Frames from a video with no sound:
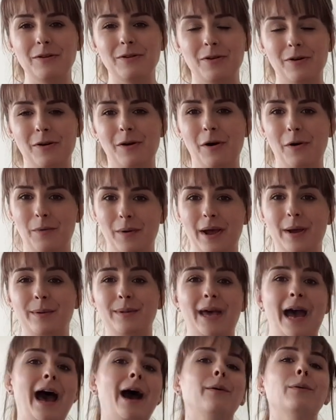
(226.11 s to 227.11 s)
go away
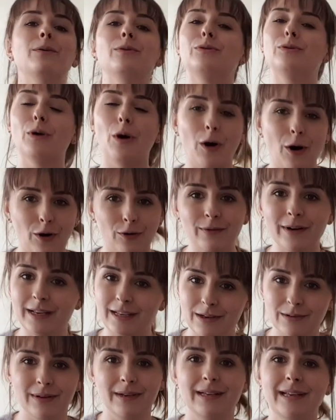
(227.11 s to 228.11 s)
with how gory
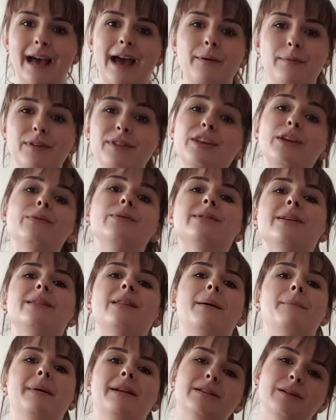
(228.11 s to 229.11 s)
you can get with using
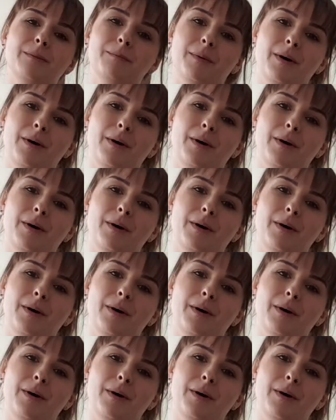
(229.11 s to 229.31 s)
that metal